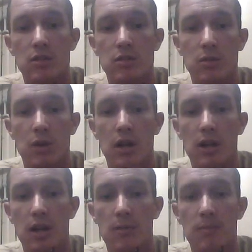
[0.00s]
So run
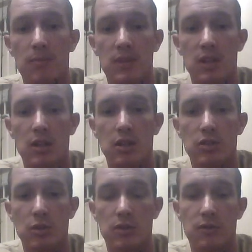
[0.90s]
it up
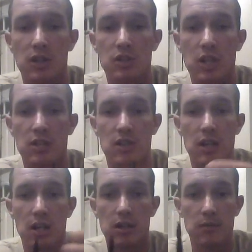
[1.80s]
so it's flush against the
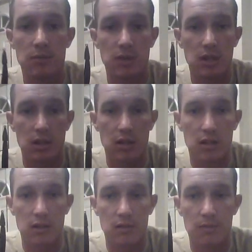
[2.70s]
head,
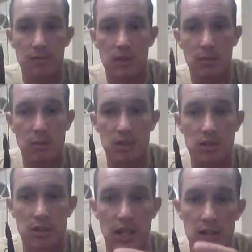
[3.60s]
makes it
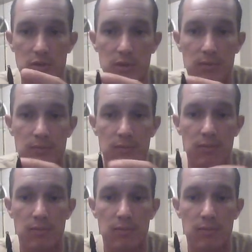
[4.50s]
look natural.